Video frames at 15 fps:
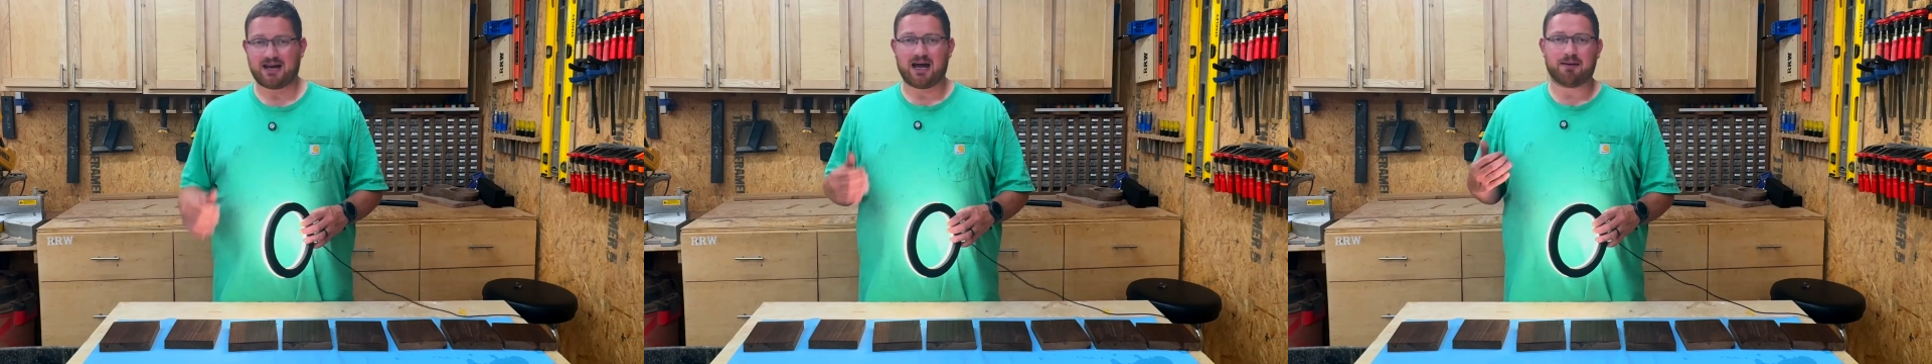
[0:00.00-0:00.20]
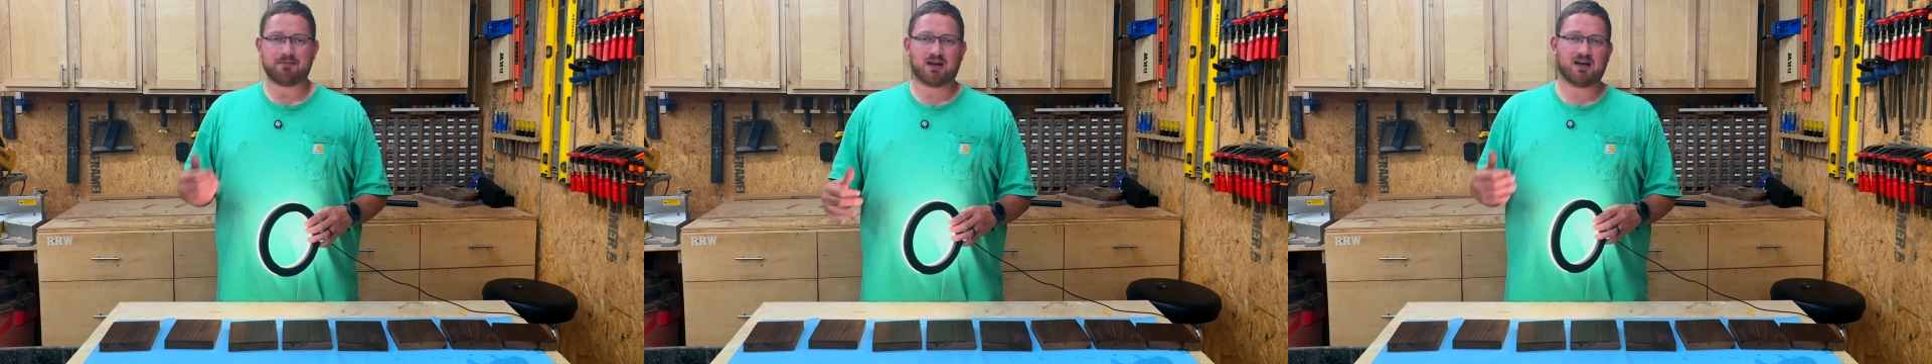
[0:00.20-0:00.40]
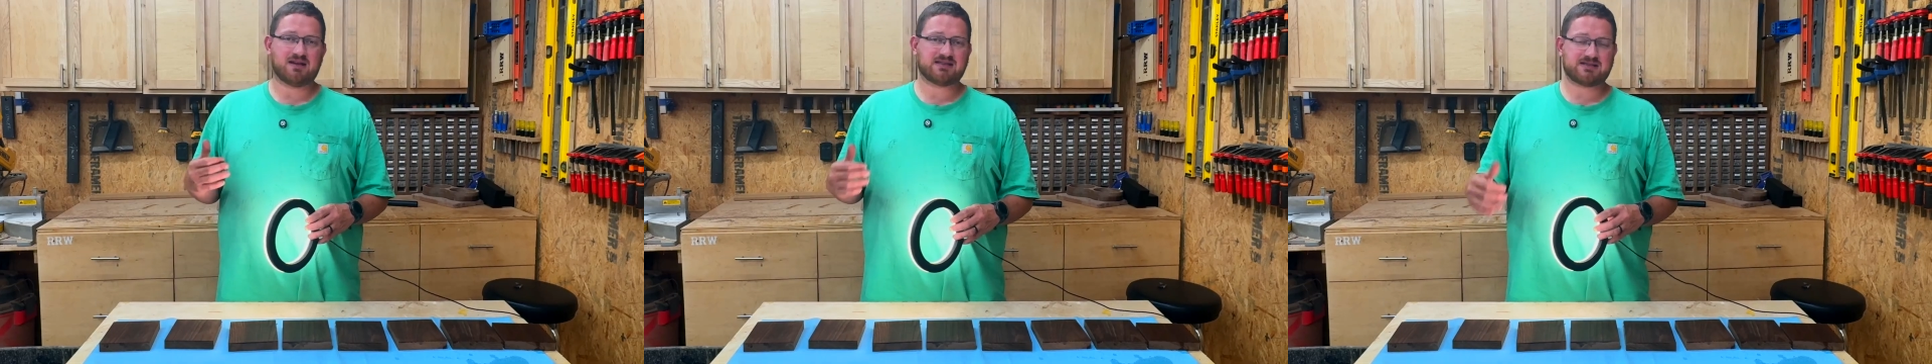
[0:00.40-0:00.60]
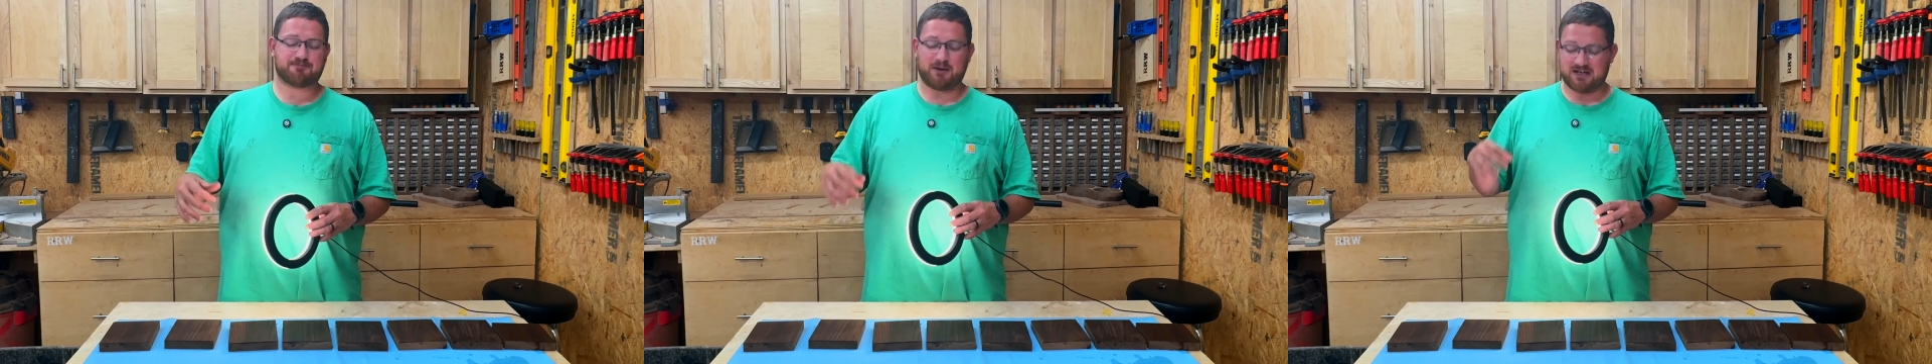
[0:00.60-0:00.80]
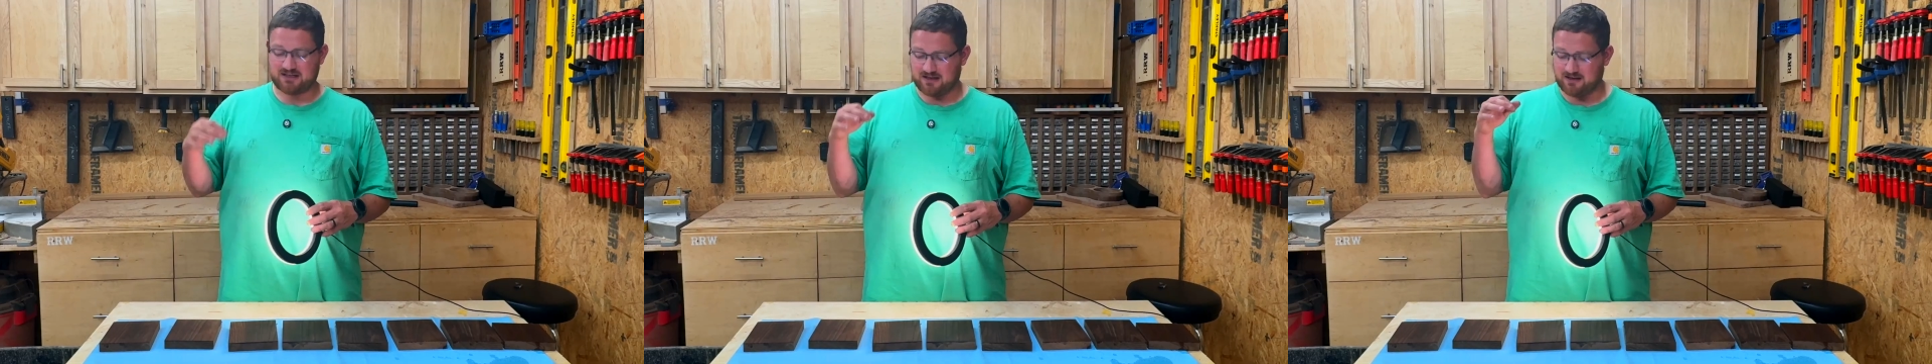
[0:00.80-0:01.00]
I'm not
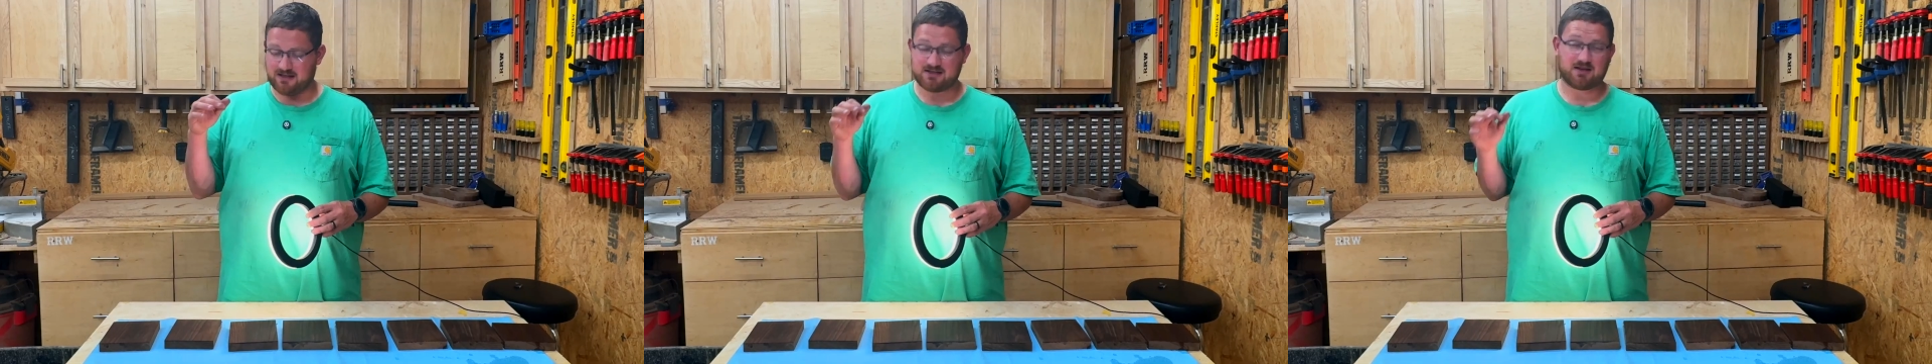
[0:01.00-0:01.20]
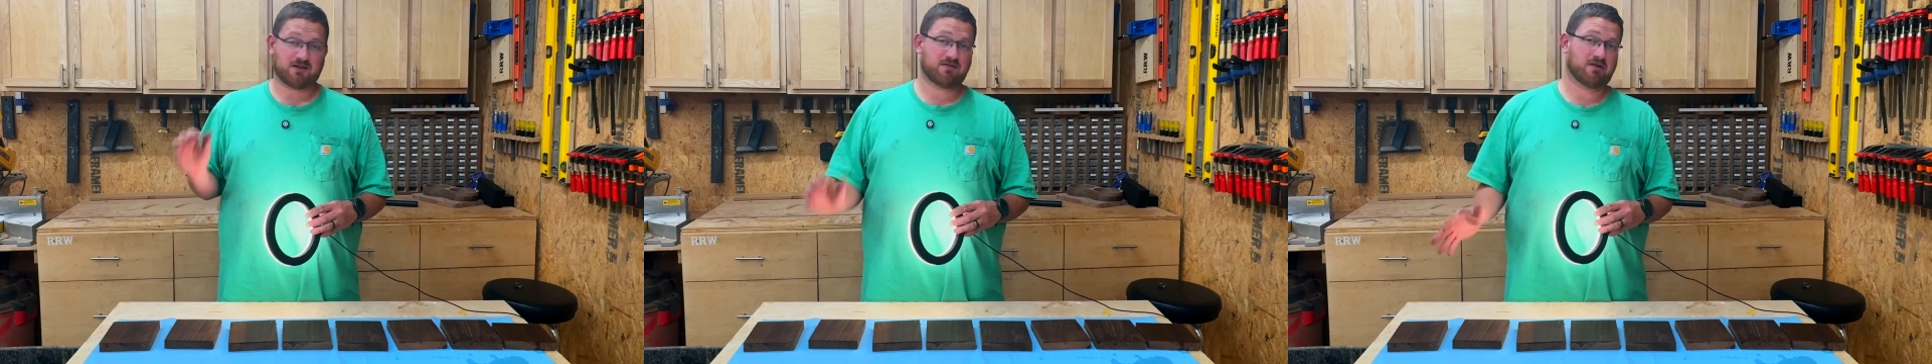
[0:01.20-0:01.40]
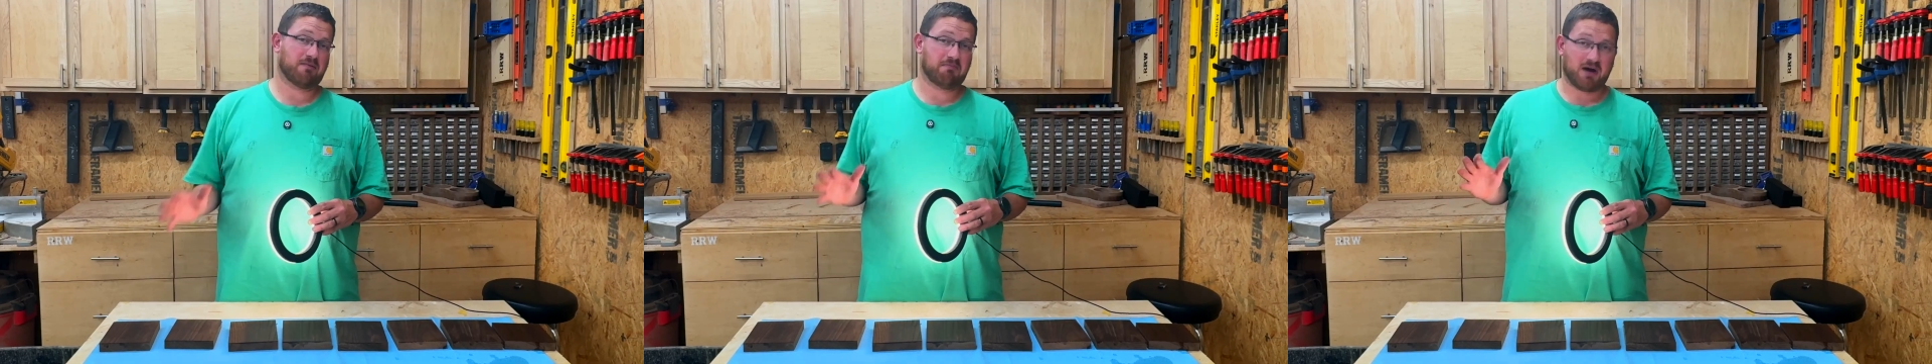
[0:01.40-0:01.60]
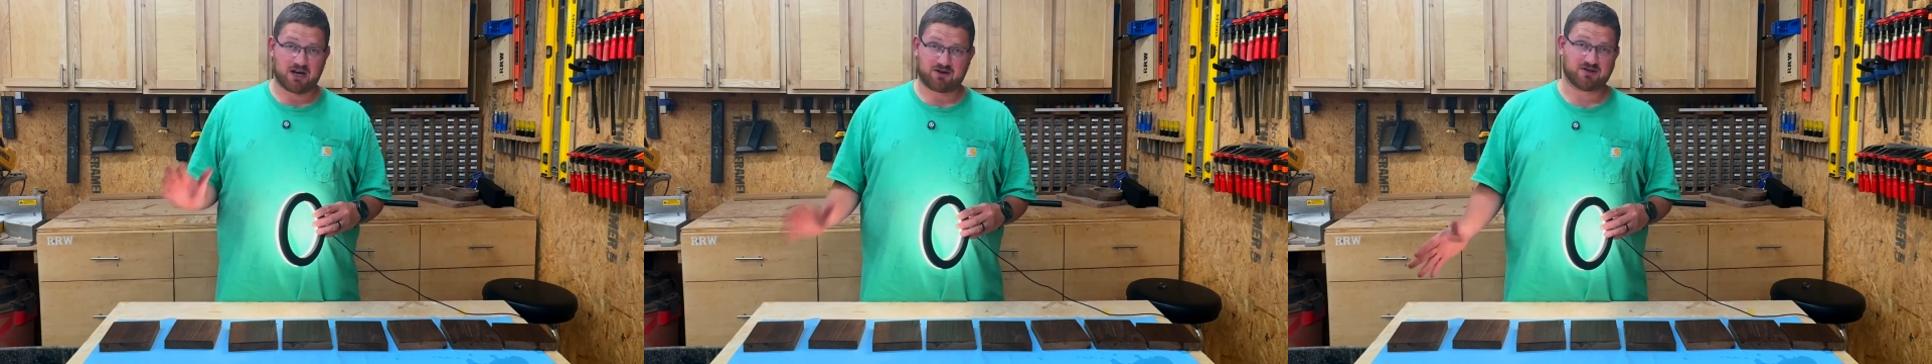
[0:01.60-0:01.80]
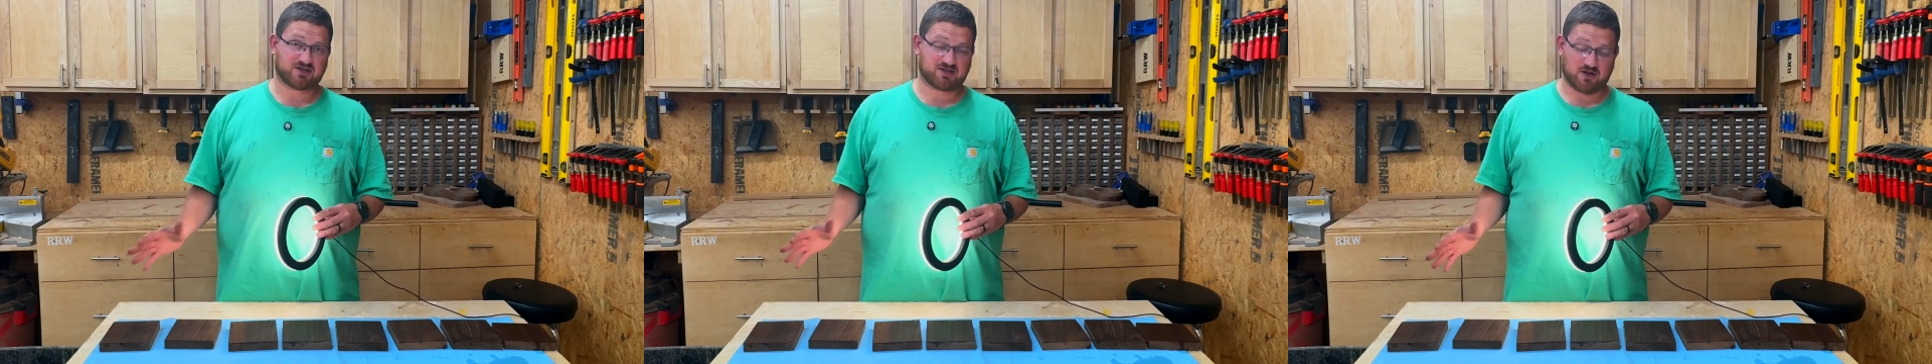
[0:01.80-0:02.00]
inspecting these under a
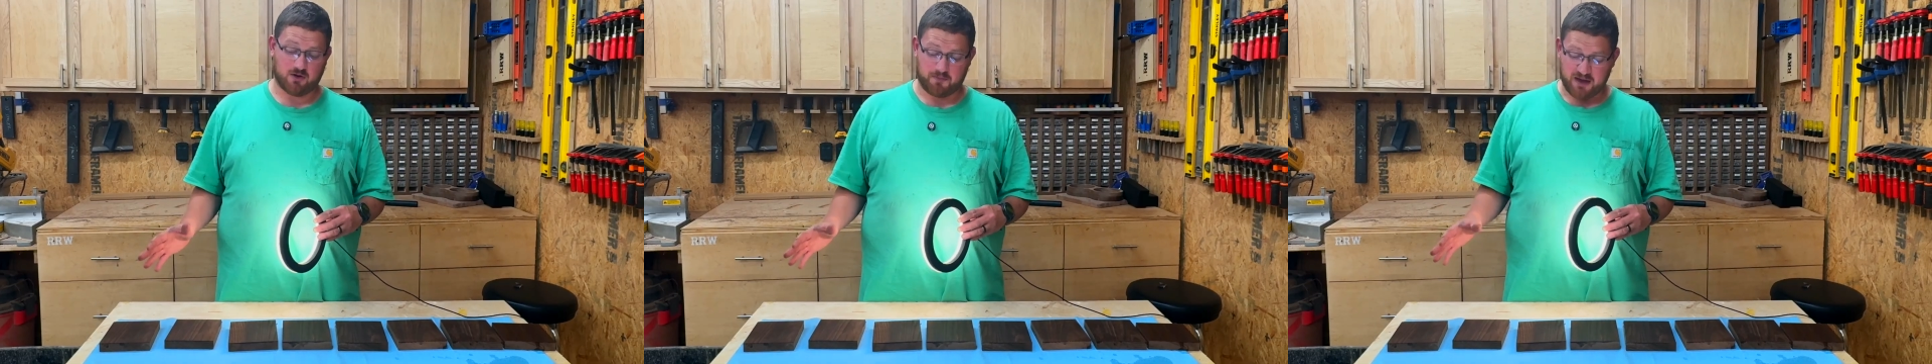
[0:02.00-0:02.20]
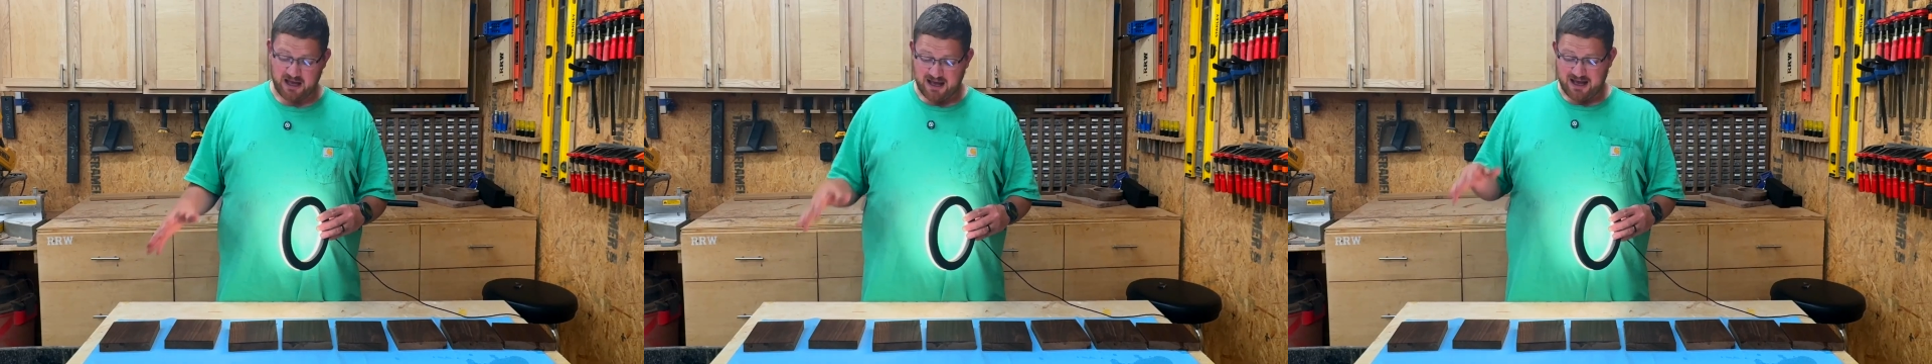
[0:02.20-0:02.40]
microscope